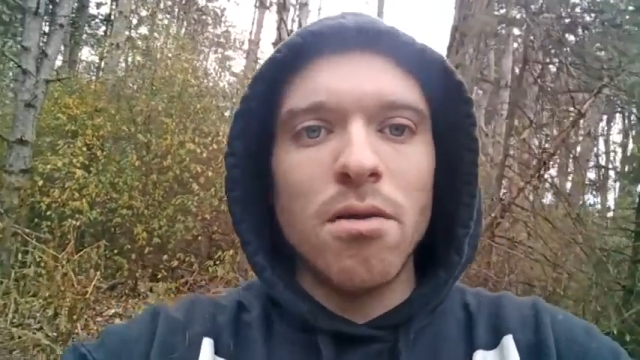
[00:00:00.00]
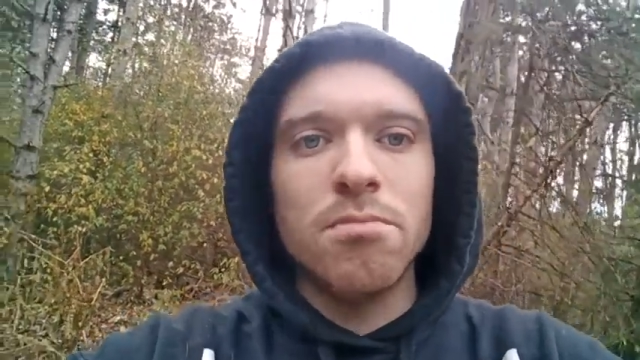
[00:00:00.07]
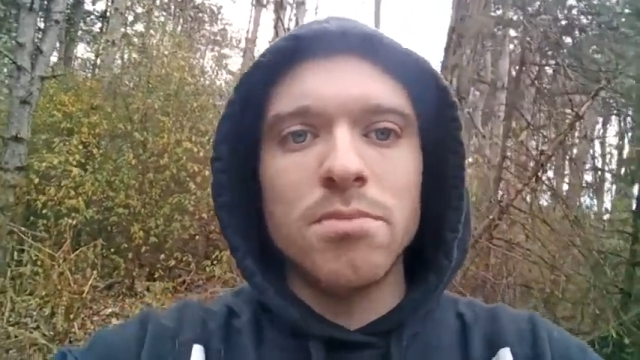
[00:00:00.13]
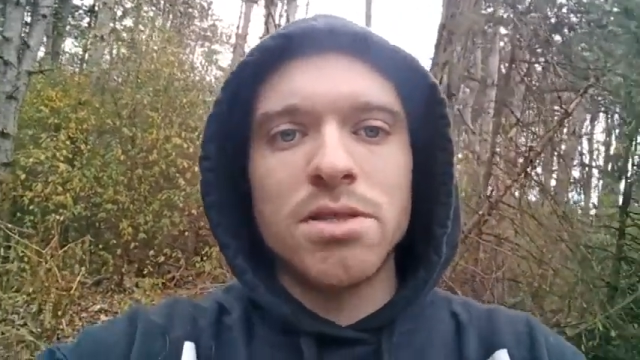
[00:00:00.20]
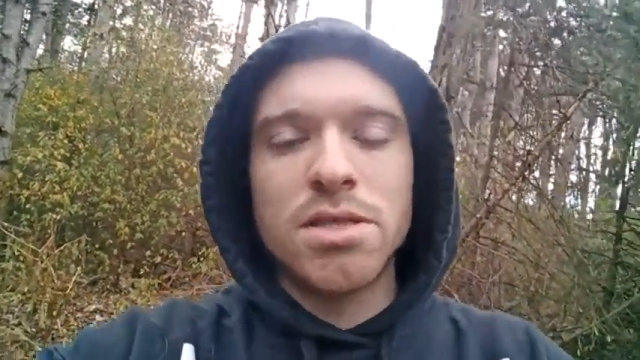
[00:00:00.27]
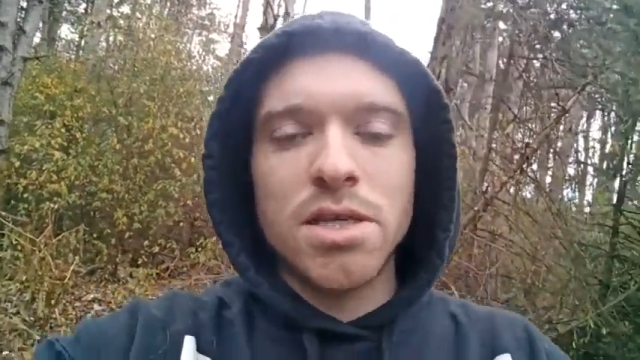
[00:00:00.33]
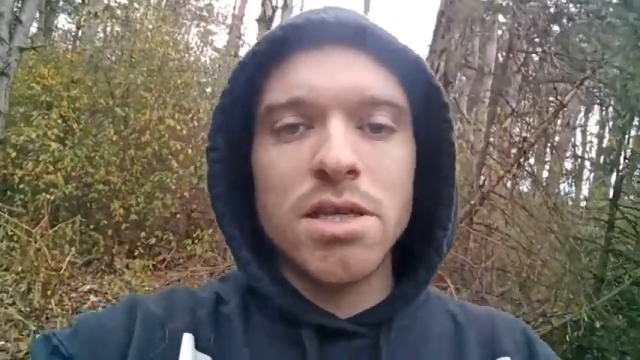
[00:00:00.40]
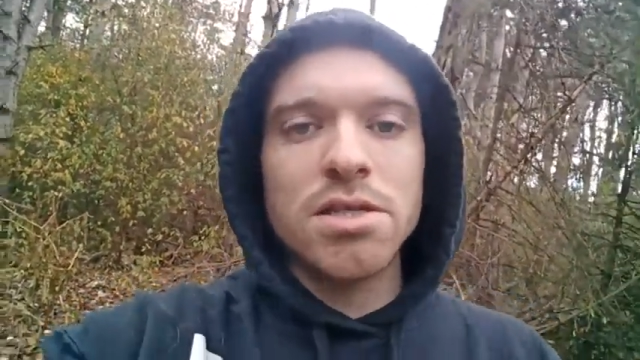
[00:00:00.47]

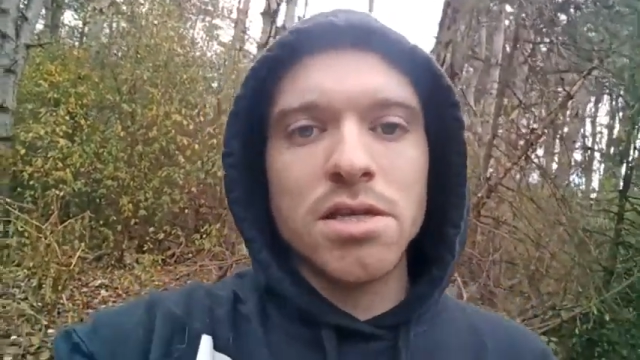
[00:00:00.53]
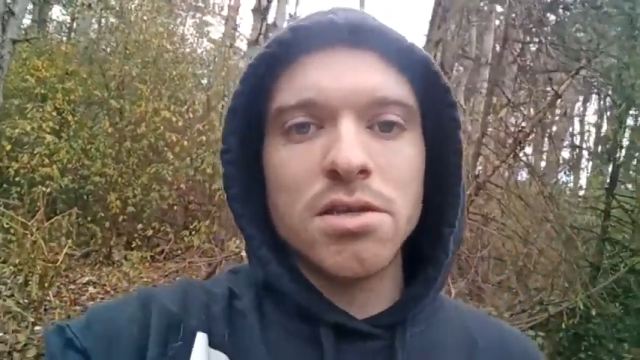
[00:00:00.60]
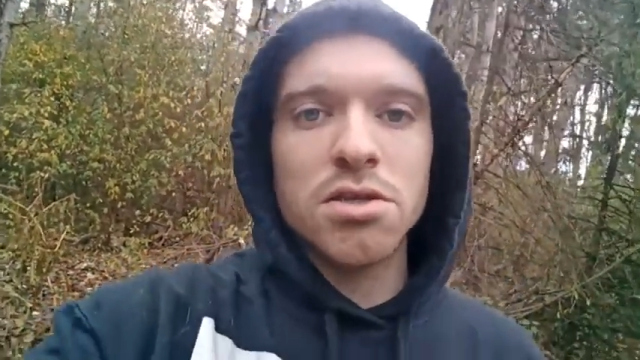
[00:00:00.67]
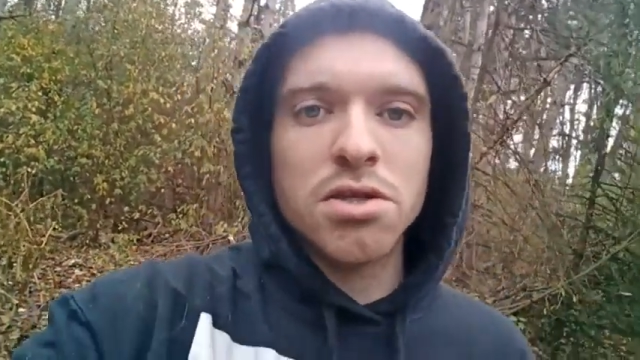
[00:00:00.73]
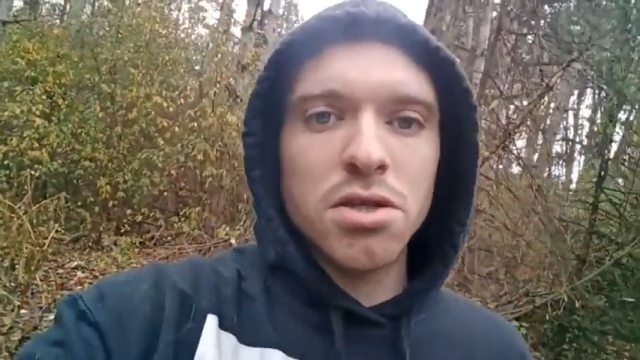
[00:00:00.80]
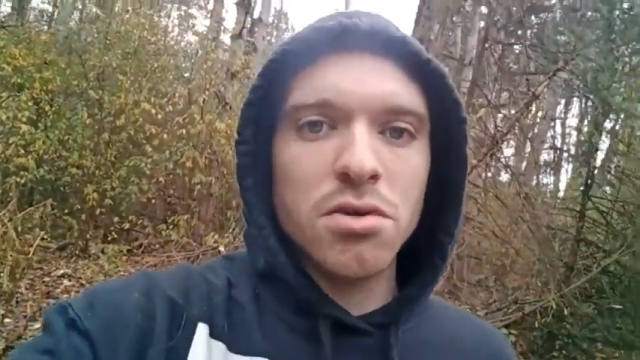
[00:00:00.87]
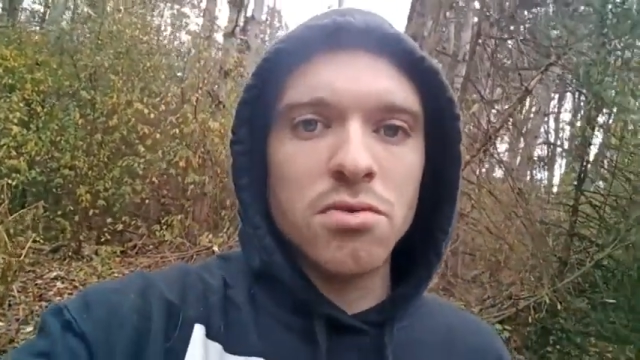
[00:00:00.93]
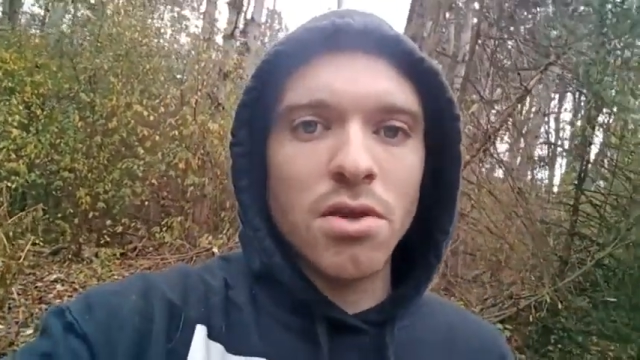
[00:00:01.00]
season
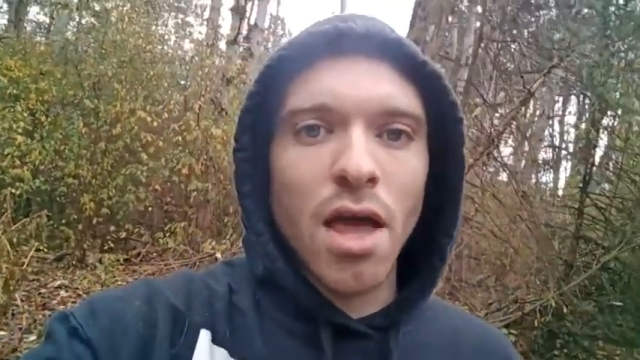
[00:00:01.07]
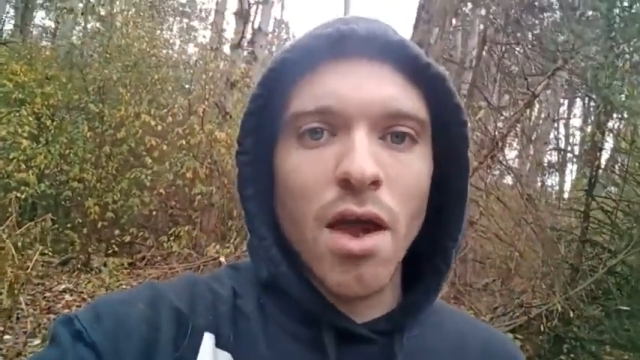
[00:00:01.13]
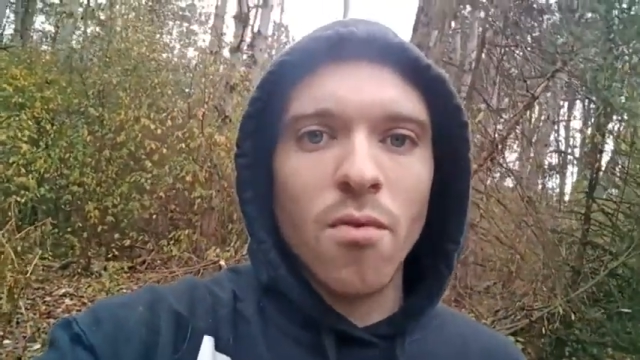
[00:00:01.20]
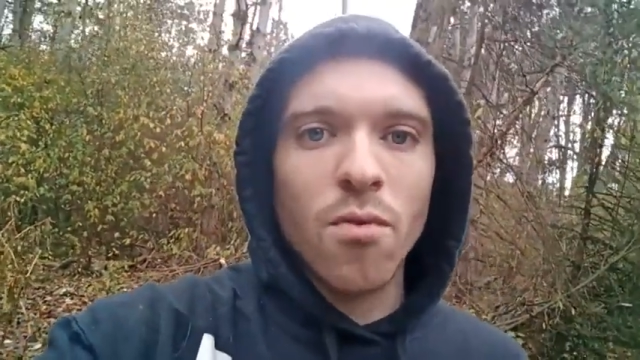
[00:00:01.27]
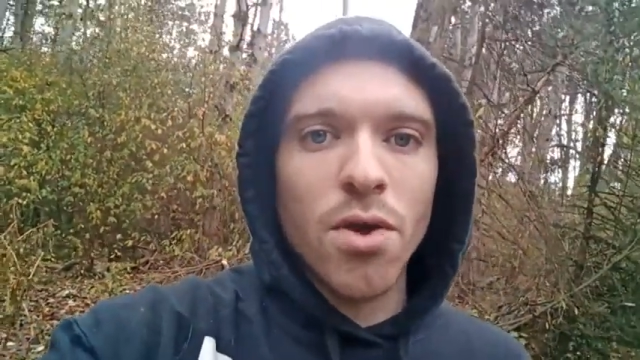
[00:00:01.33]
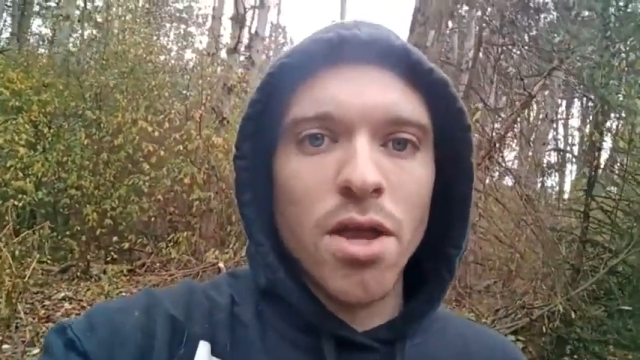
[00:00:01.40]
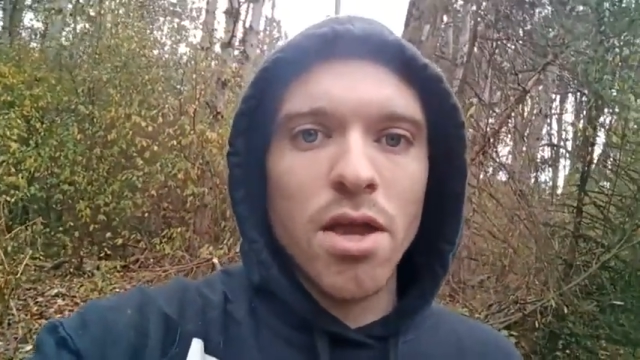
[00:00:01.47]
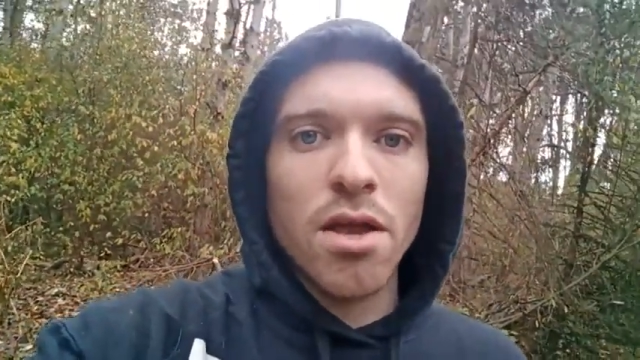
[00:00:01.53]
2 that
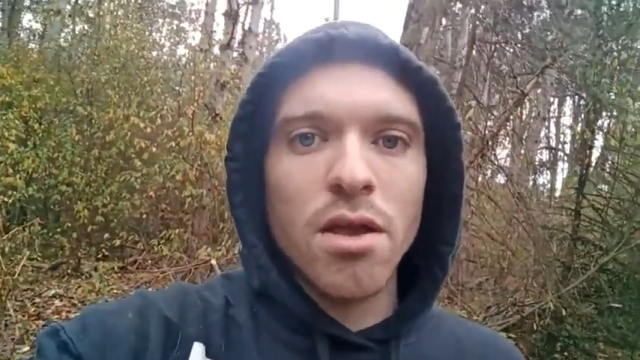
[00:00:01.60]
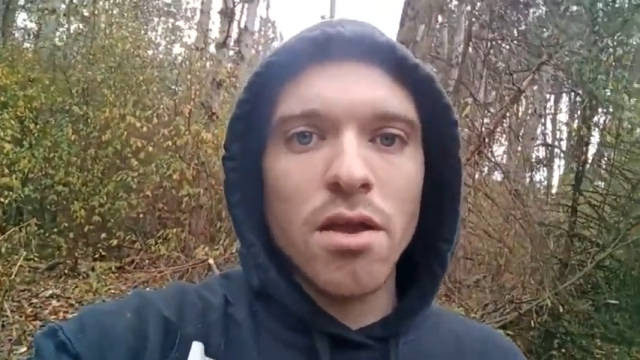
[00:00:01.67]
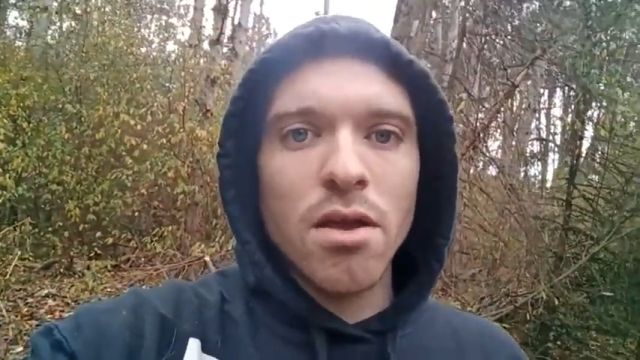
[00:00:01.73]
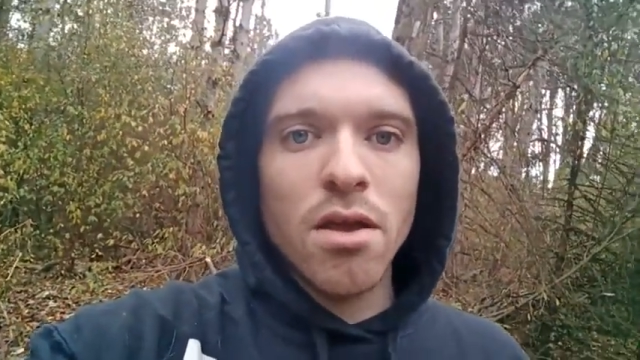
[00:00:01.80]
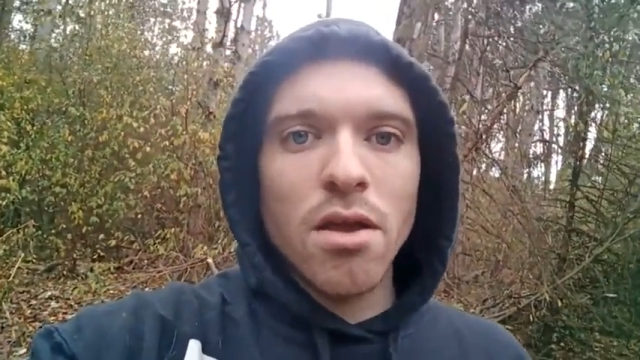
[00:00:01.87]
we